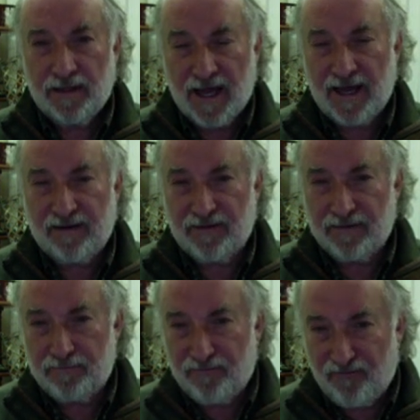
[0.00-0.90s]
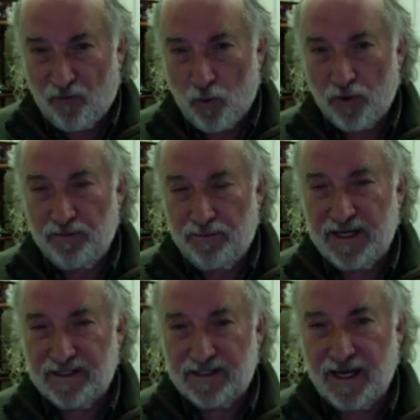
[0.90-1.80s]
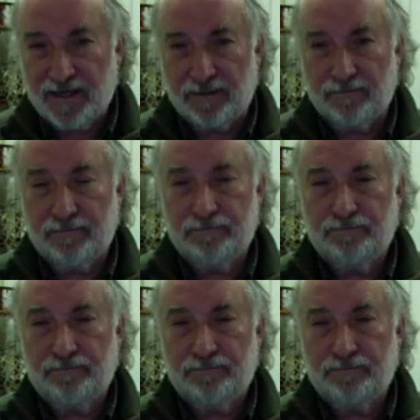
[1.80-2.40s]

head of the fourth beast kingdom,